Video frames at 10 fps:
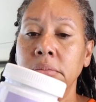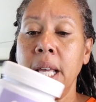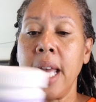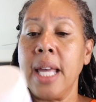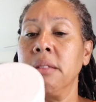
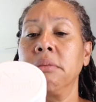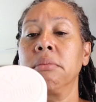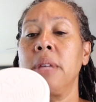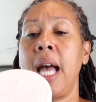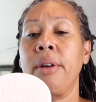and
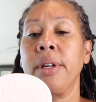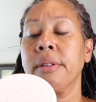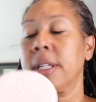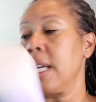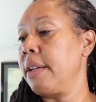out
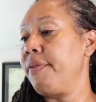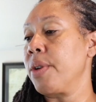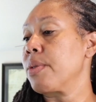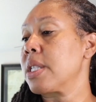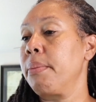here killing
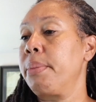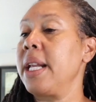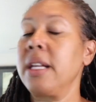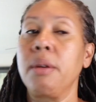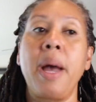folks.
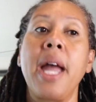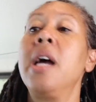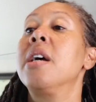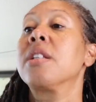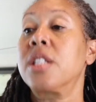But anyway,
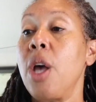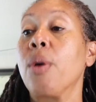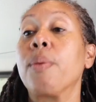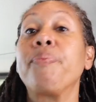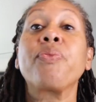
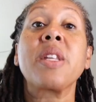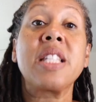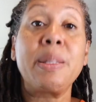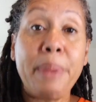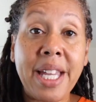so
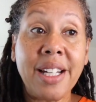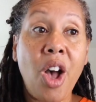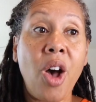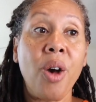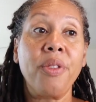speaking
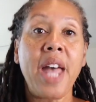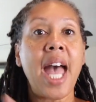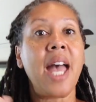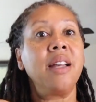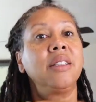of all
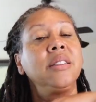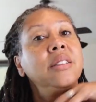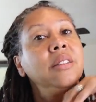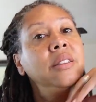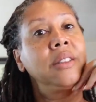that,
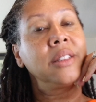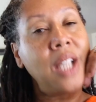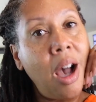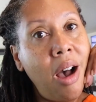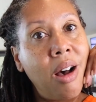
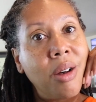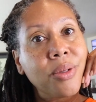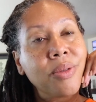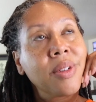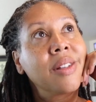
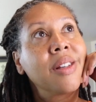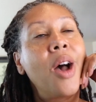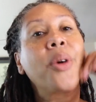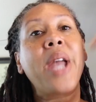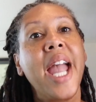y'all,
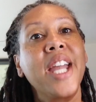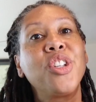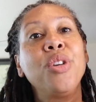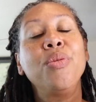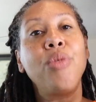okay,
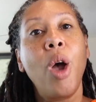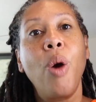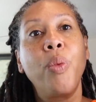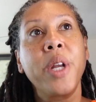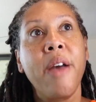you
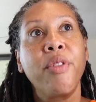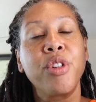know, whenever